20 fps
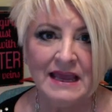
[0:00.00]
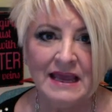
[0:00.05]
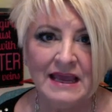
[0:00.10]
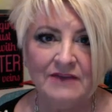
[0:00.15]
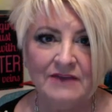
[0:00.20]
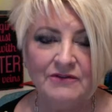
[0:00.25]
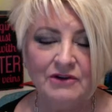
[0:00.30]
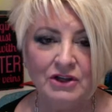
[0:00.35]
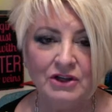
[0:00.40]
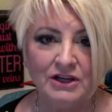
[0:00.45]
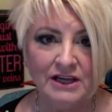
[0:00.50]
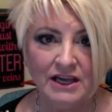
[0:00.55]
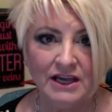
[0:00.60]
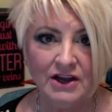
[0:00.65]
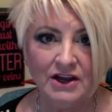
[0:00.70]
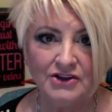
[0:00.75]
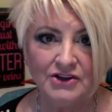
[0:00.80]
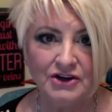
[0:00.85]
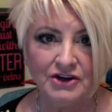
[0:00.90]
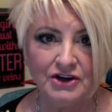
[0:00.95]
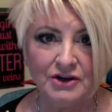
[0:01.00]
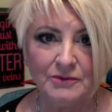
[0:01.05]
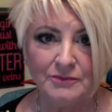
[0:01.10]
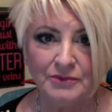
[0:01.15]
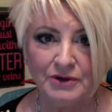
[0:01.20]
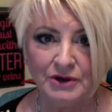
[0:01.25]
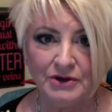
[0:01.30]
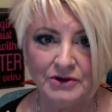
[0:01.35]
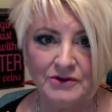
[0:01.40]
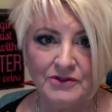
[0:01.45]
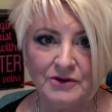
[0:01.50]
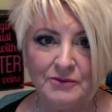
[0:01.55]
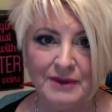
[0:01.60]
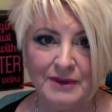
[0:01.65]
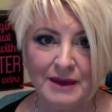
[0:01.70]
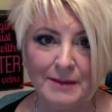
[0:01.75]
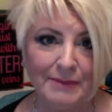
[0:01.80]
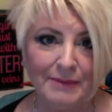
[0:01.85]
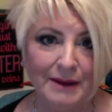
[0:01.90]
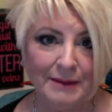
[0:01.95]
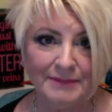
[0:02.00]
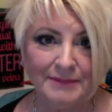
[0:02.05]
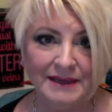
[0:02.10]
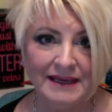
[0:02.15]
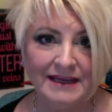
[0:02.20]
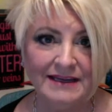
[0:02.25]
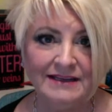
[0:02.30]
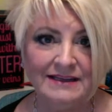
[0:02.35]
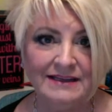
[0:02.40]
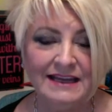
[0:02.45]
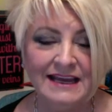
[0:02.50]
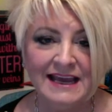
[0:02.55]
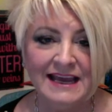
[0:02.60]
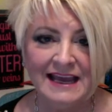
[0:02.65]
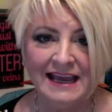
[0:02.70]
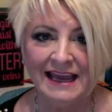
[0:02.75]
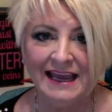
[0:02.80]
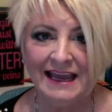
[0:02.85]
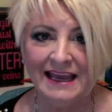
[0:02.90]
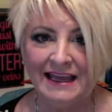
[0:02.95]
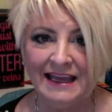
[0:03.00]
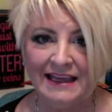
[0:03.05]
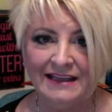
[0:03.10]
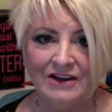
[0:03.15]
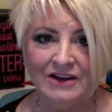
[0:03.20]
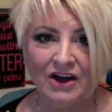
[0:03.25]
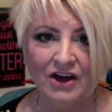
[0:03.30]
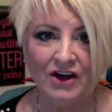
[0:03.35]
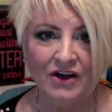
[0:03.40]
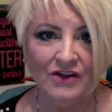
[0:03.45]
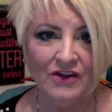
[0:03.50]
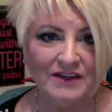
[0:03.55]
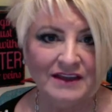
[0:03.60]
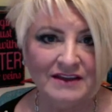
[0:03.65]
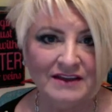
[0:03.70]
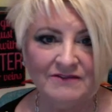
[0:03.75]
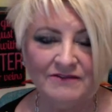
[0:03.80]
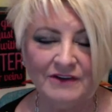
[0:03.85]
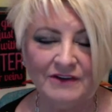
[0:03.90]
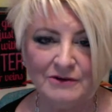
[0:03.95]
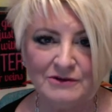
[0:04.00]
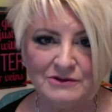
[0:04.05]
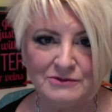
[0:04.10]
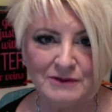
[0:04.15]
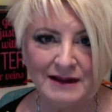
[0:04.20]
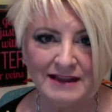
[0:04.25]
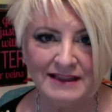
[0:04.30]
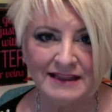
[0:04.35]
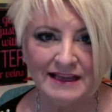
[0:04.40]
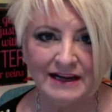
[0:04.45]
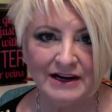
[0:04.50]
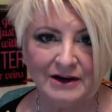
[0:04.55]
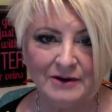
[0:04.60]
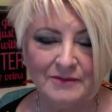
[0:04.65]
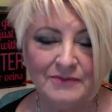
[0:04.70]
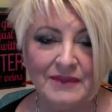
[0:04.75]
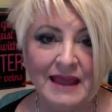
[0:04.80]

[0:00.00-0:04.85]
if you're looking on your computer, there'll be a pumpkin and all the info is right there.